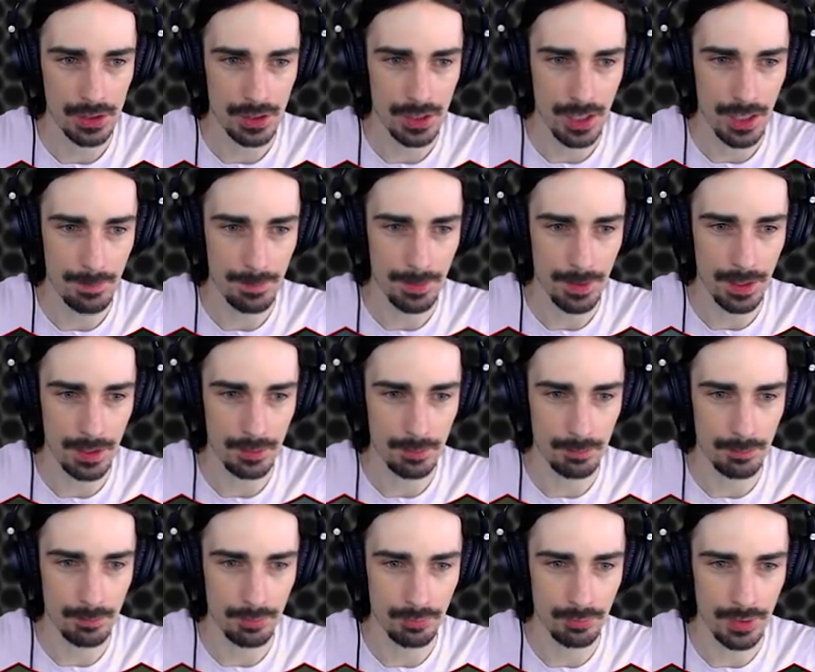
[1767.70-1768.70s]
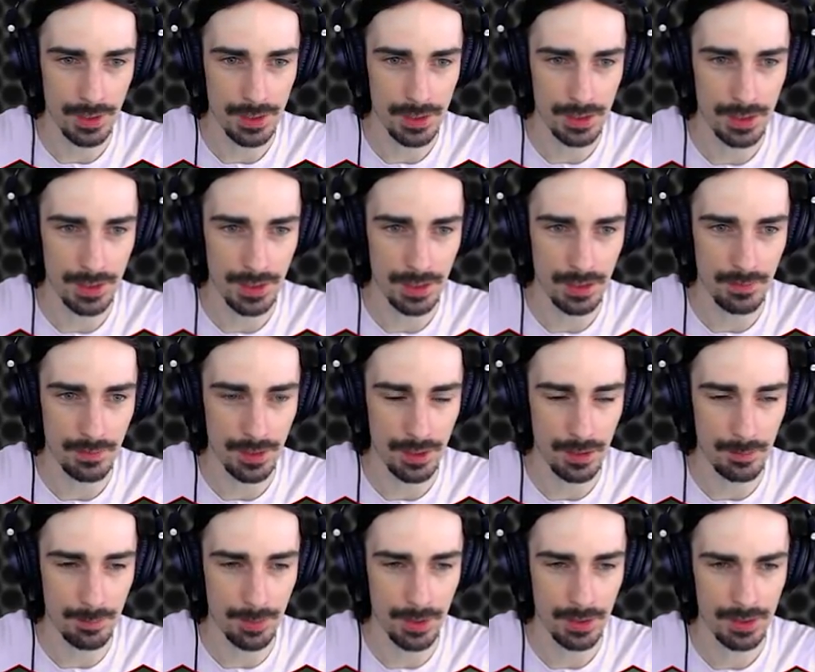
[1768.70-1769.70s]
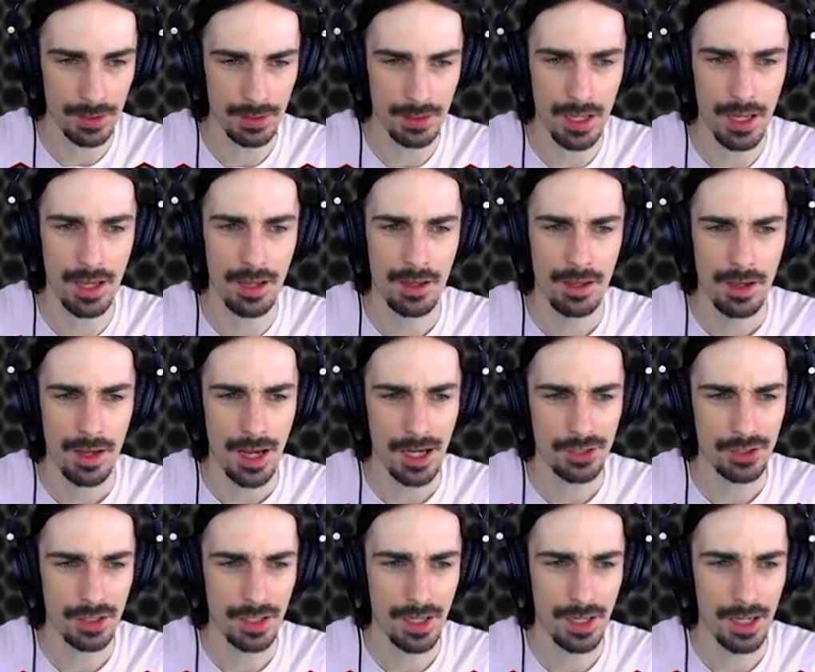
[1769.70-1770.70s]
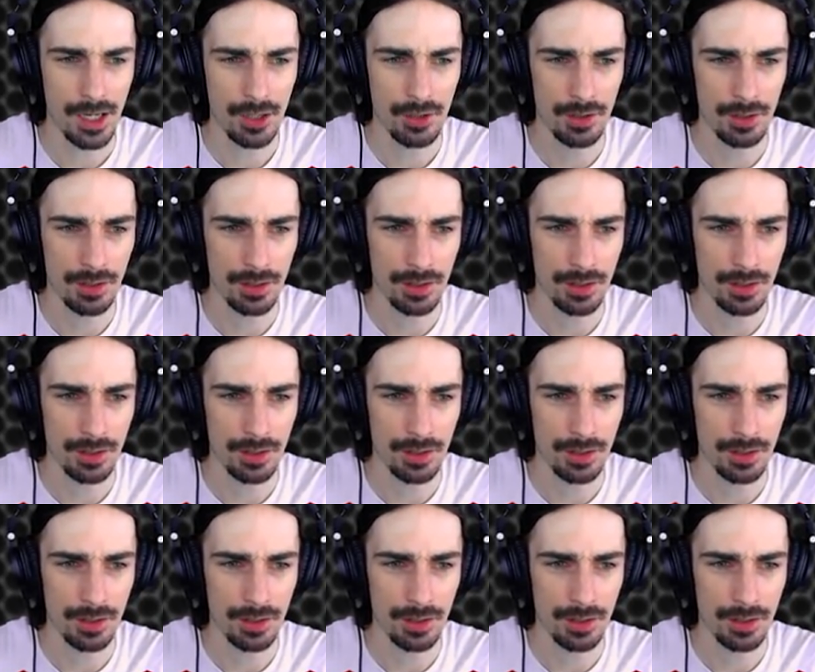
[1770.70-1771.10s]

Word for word: just hop out and press the elevator button. I should hire